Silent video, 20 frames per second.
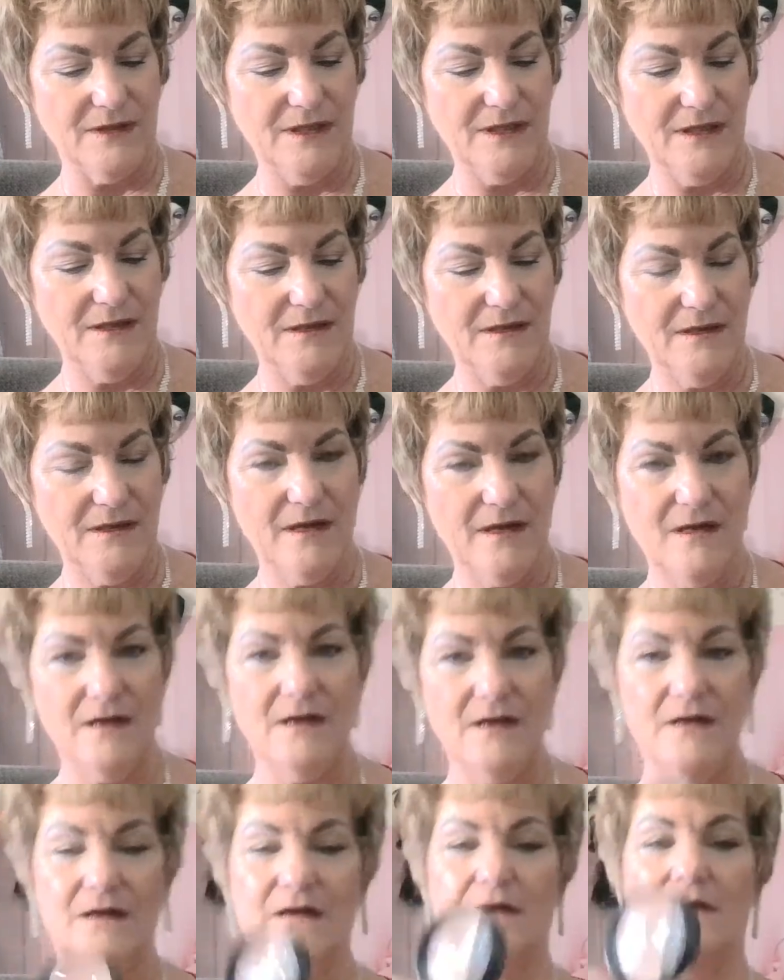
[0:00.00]

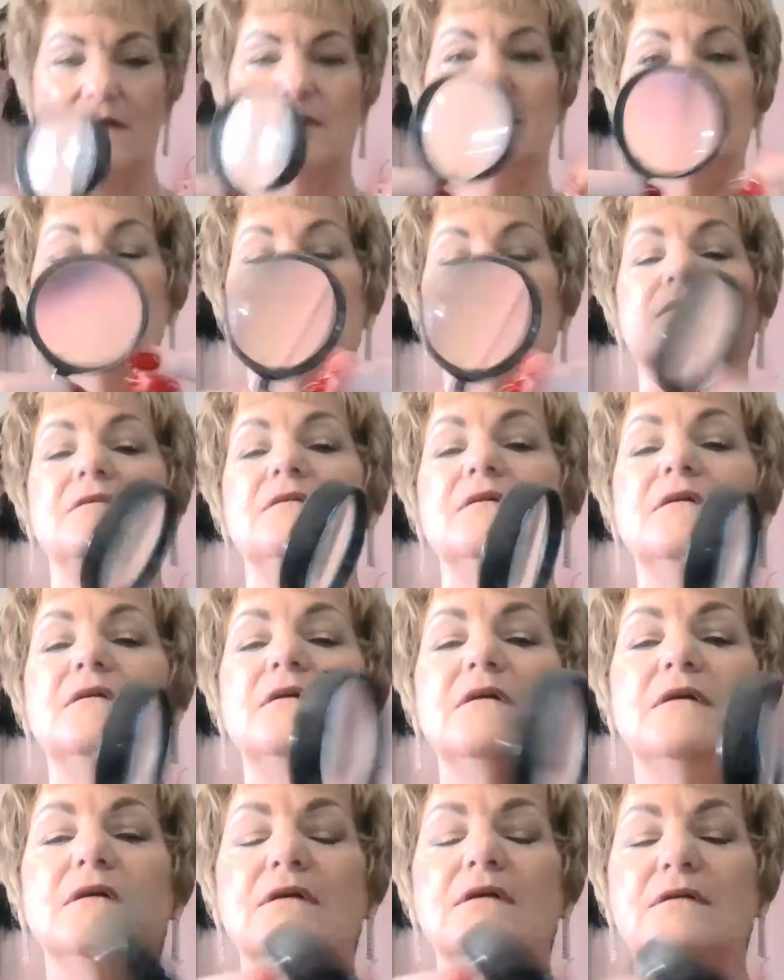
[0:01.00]
Yeehaw.
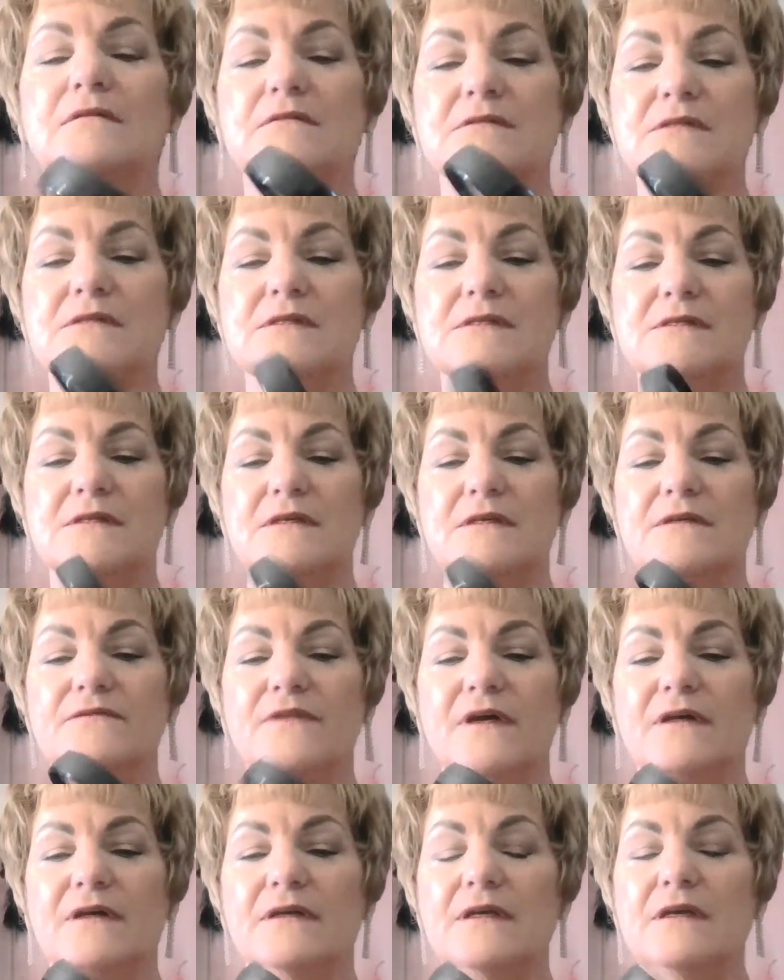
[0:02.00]
Let's see if
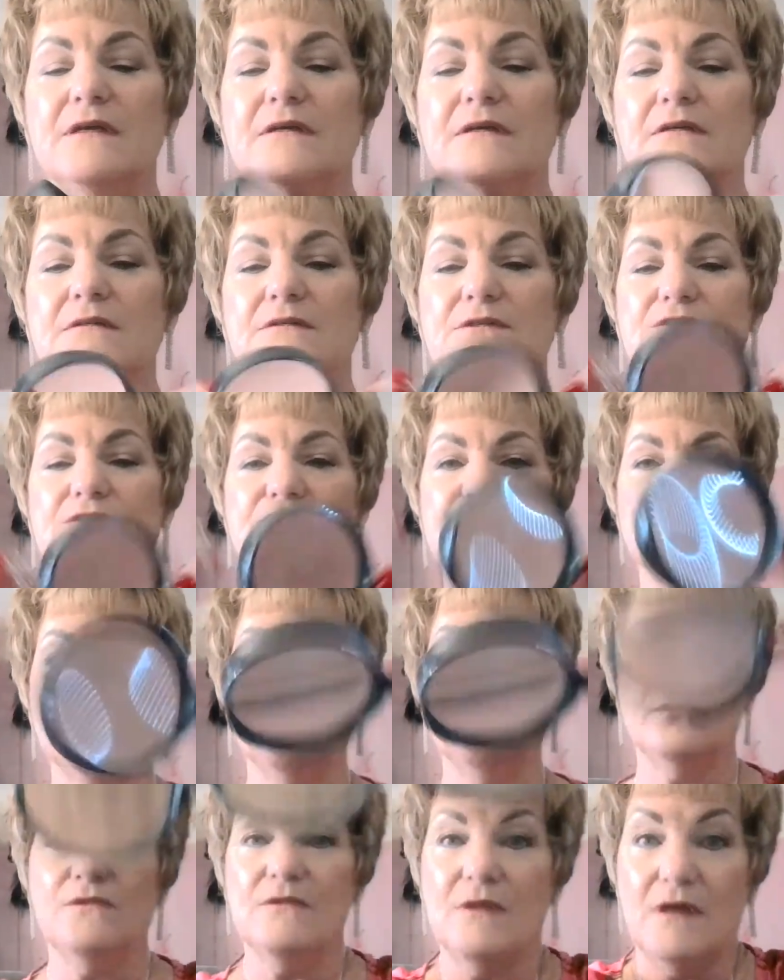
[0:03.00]
I can't
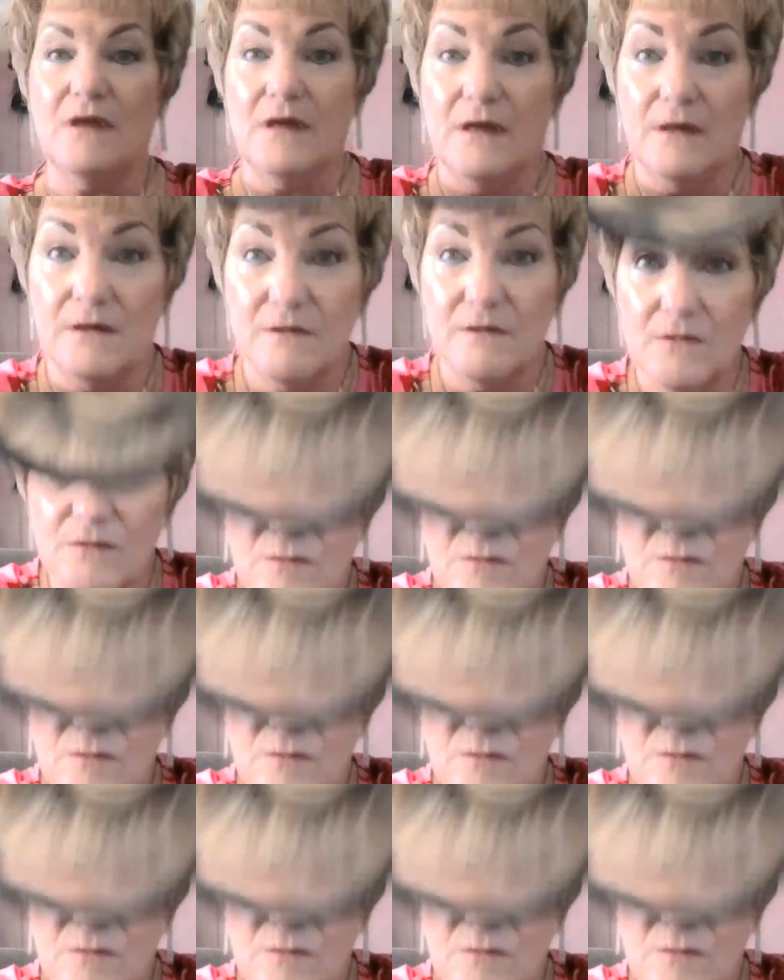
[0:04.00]
show that.